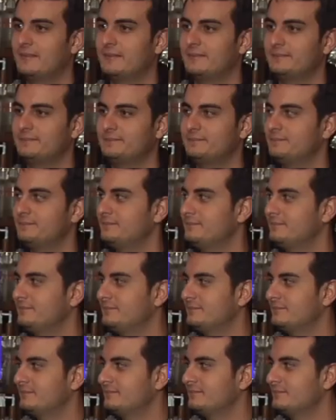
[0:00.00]

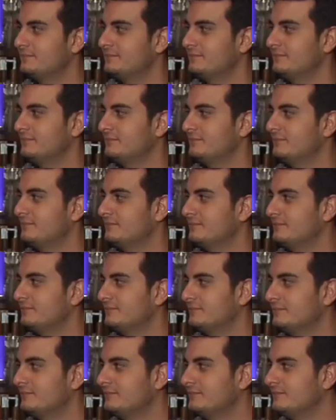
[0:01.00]

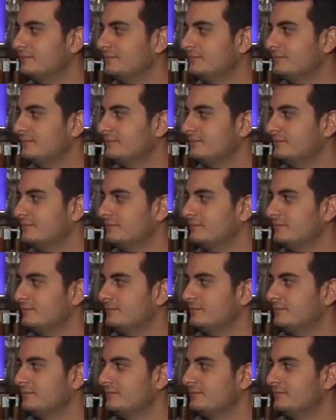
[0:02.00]

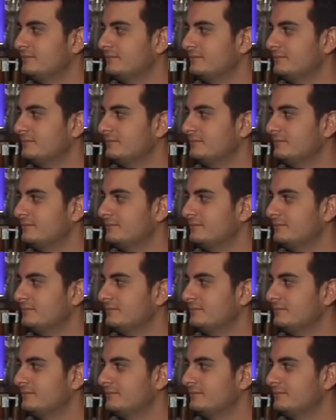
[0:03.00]
[no speech]